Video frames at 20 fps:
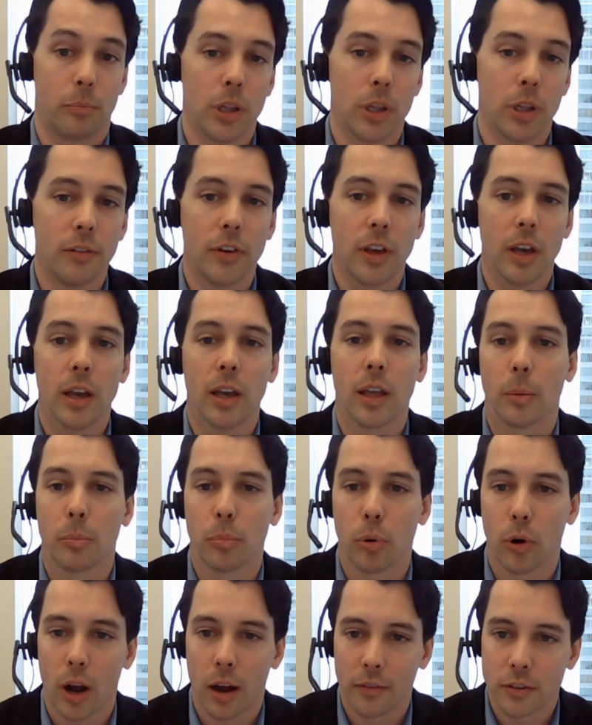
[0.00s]
Bolivia
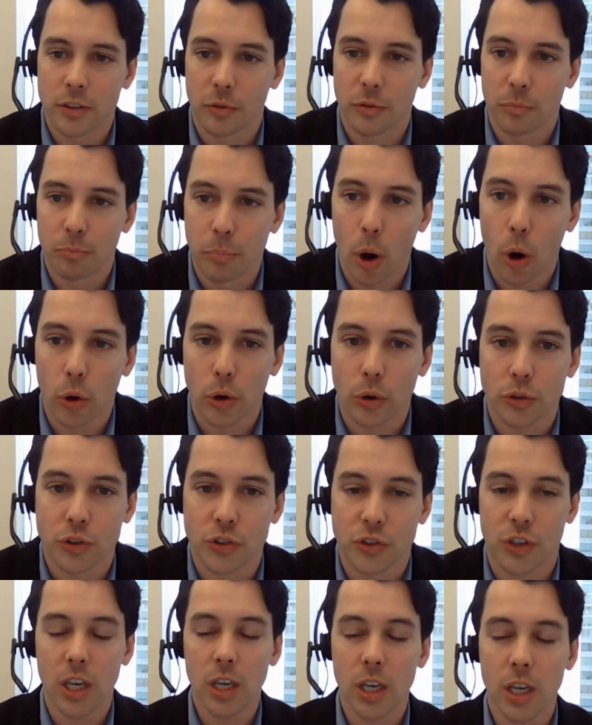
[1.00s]
in the province of
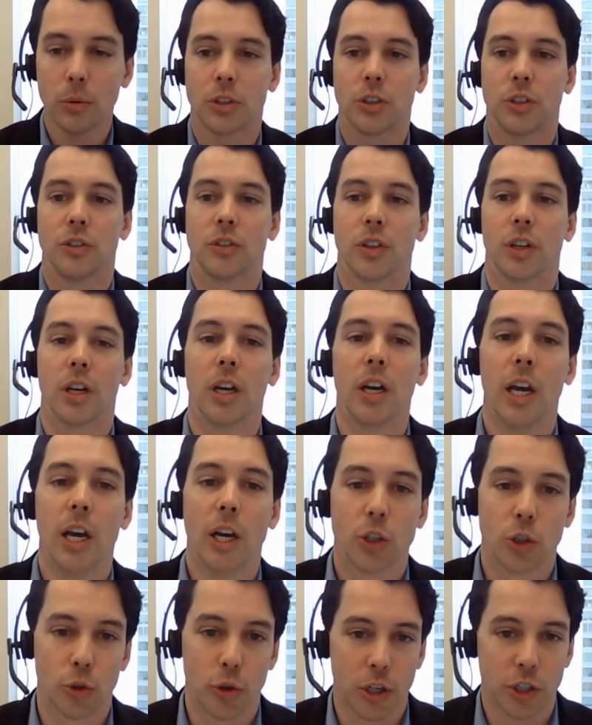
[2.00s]
Potosí, which is a
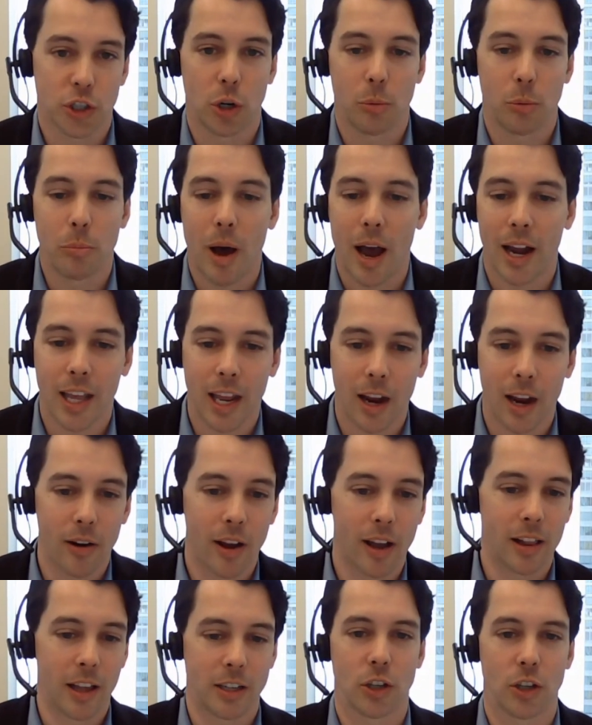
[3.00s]
traditional mining
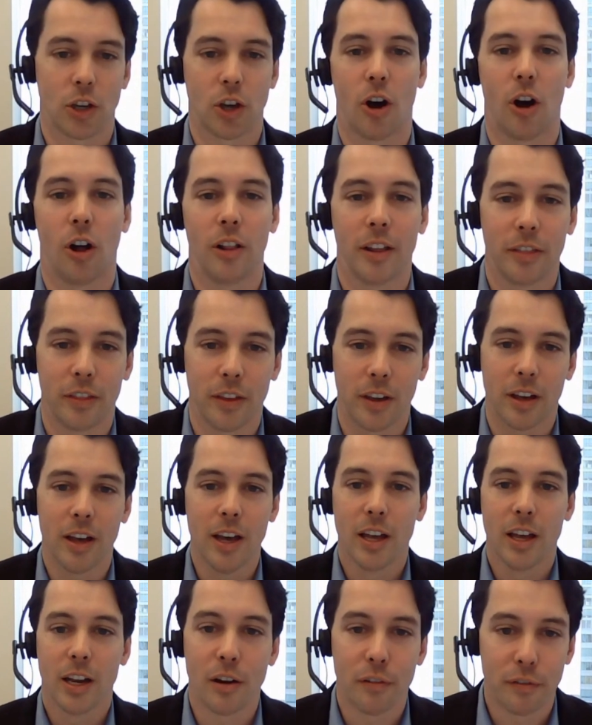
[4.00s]
area. I like to call it the
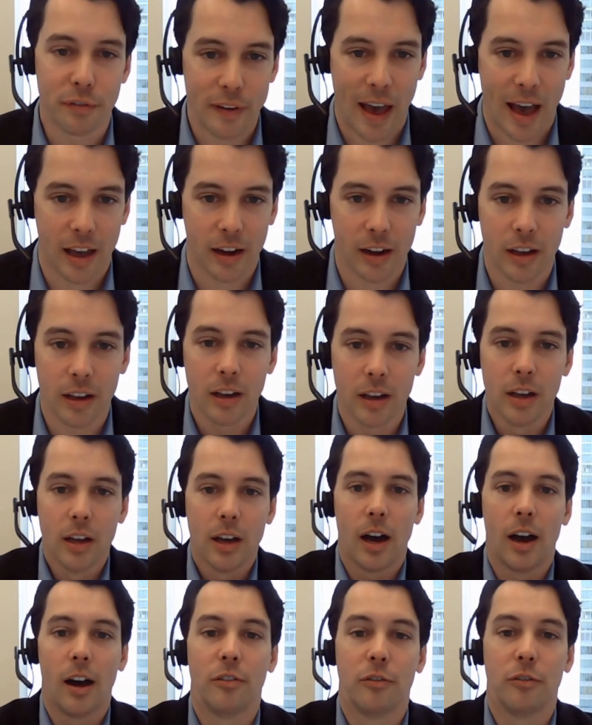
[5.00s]
Nevada
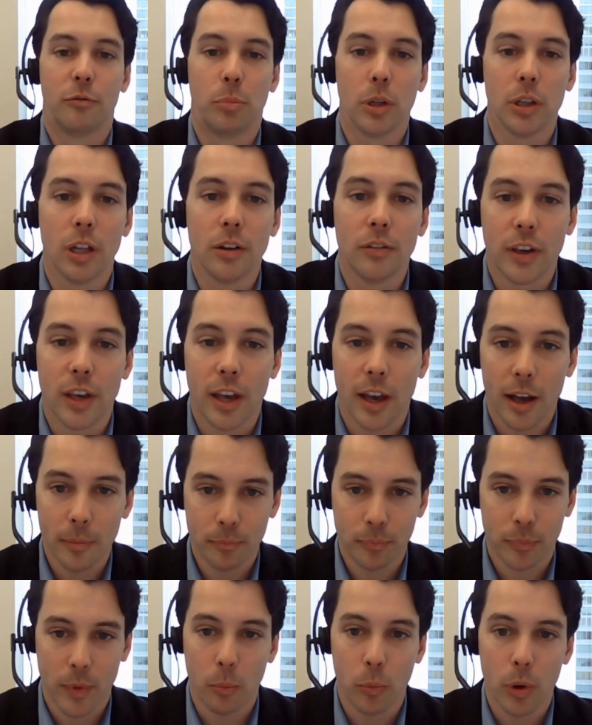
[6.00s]
of
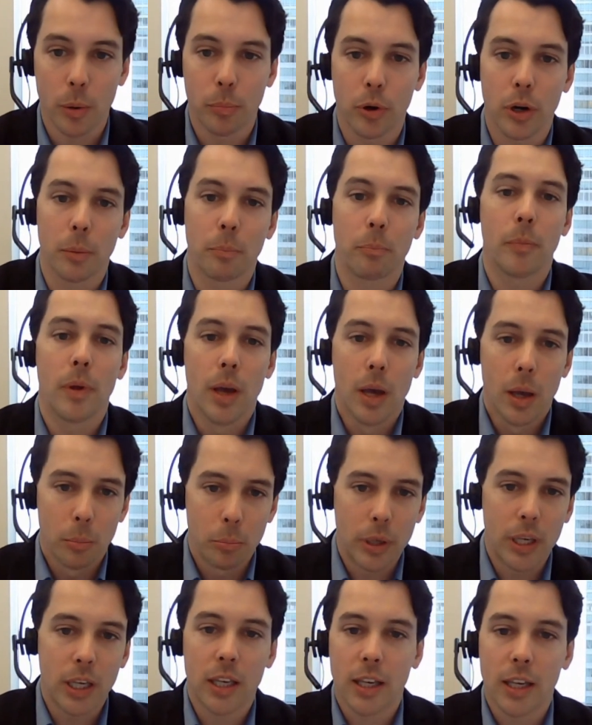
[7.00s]
Bolivia. And we put a
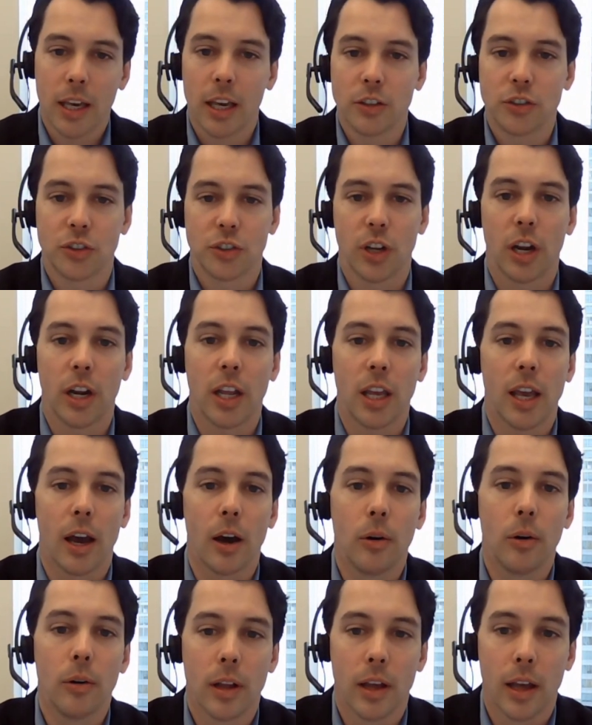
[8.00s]
PEA study
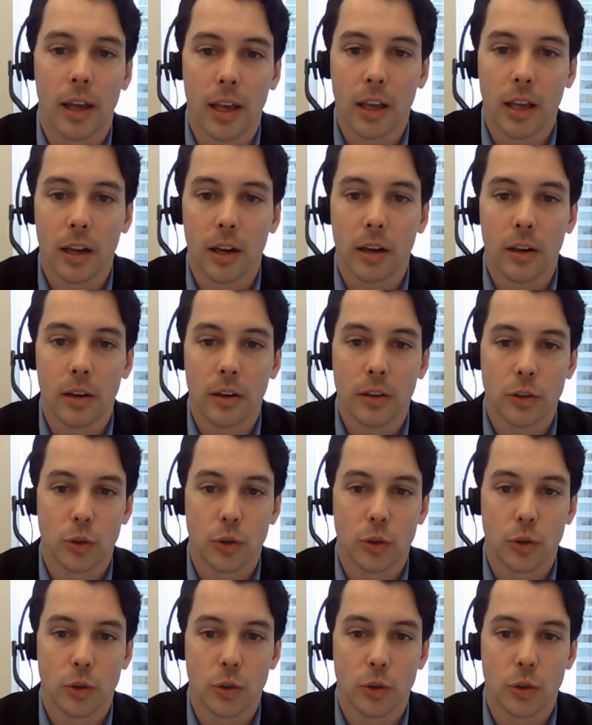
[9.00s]
out in